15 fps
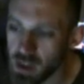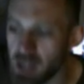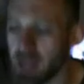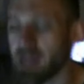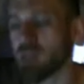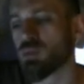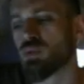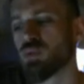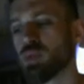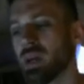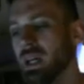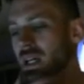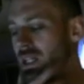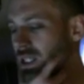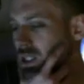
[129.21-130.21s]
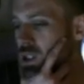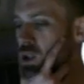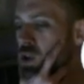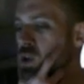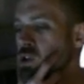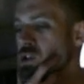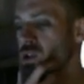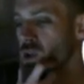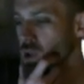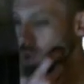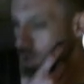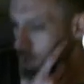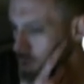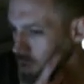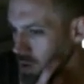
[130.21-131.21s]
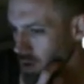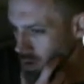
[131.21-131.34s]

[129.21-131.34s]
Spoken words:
It really doesn't look